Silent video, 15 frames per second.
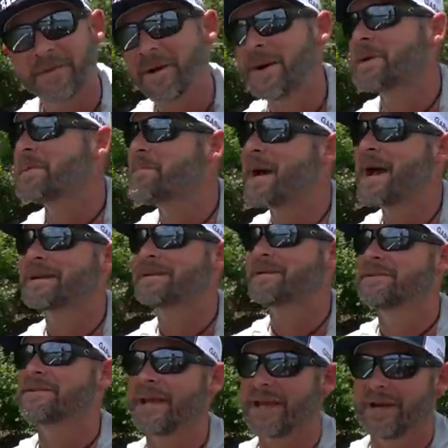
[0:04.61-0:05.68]
Welcome back to
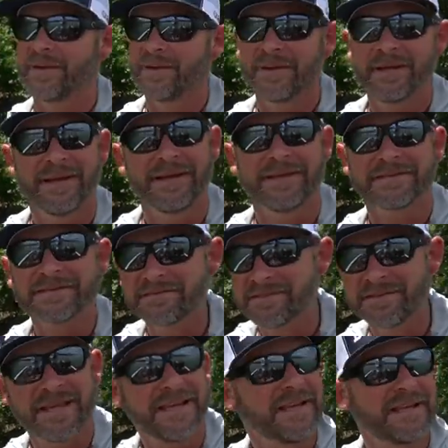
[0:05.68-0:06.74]
the channel. It is
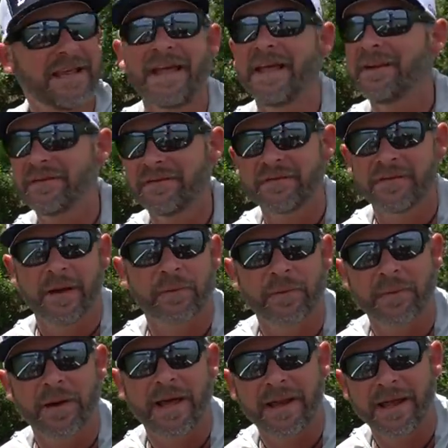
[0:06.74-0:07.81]
the dead of
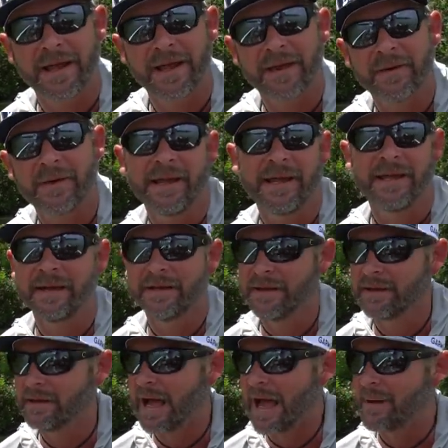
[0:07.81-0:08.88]
summer right now, and
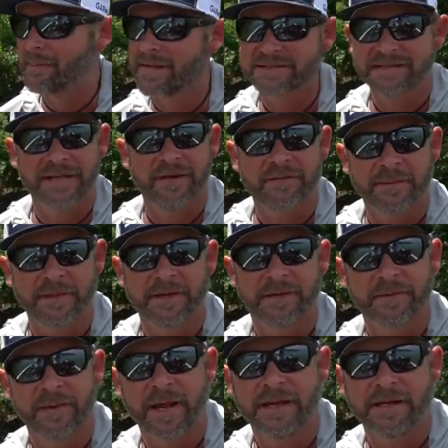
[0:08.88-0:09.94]
I myself am
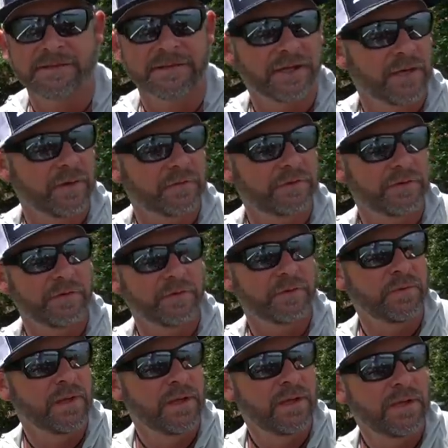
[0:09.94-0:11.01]
getting ready to go
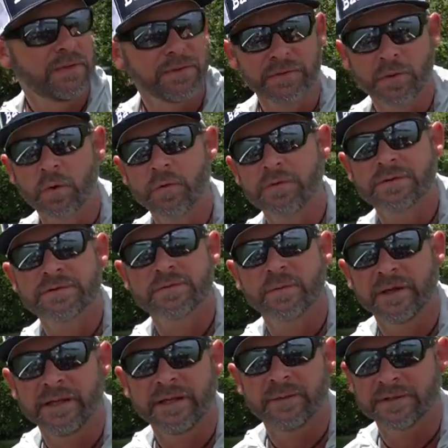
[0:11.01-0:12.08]
to the Northern
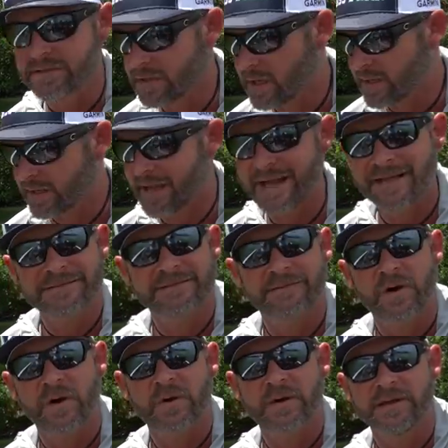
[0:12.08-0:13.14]
Swing, which a lot of guys
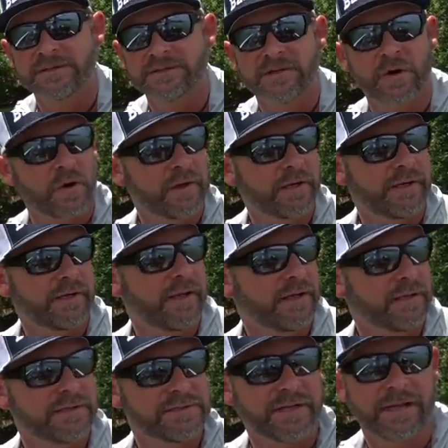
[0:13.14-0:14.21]
have already
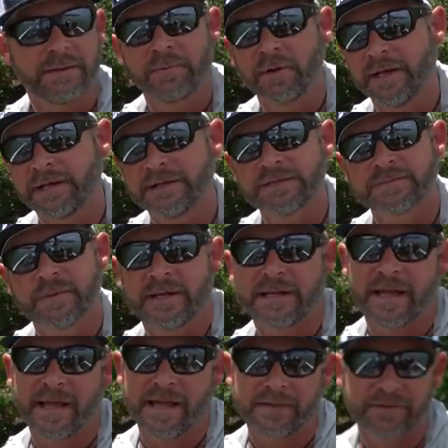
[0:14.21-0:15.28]
started. Champlain just went
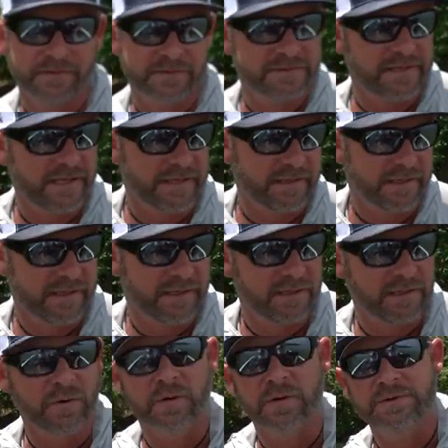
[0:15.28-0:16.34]
down. They're at the St.
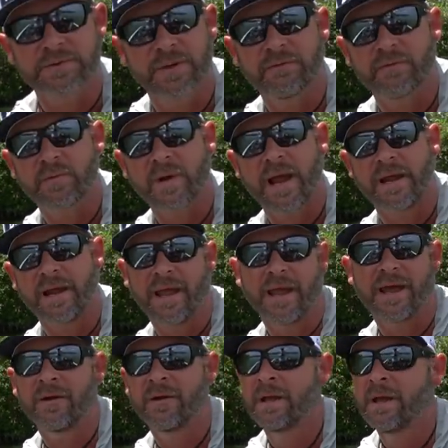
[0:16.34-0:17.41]
Lawrence River right
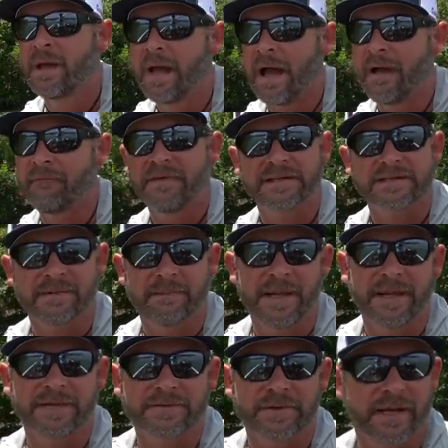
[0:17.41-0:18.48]
now. I'm fixing to
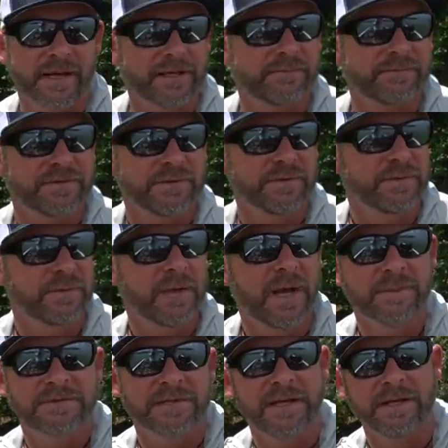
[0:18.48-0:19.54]
make a trek up to
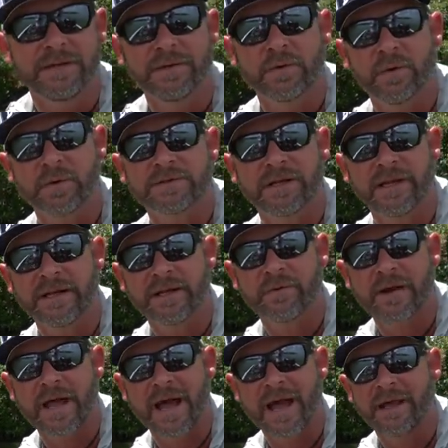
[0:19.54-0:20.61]
upstate New York to Lake
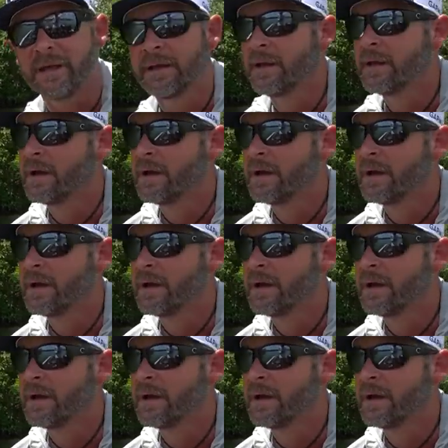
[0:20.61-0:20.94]
Oneida.